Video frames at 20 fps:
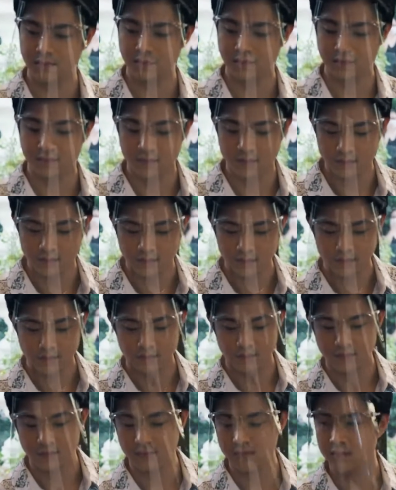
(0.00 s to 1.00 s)
could not
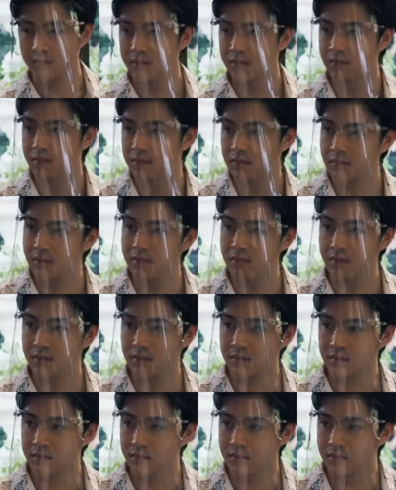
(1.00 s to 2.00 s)
sing that high.
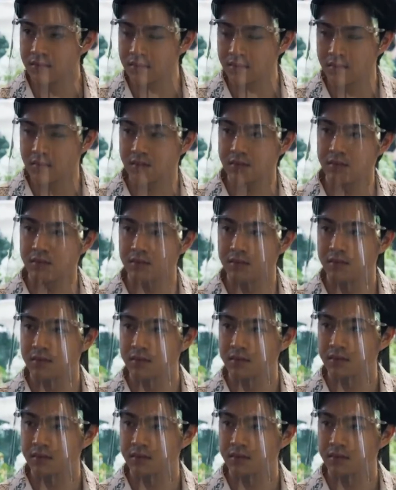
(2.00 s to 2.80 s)
You can be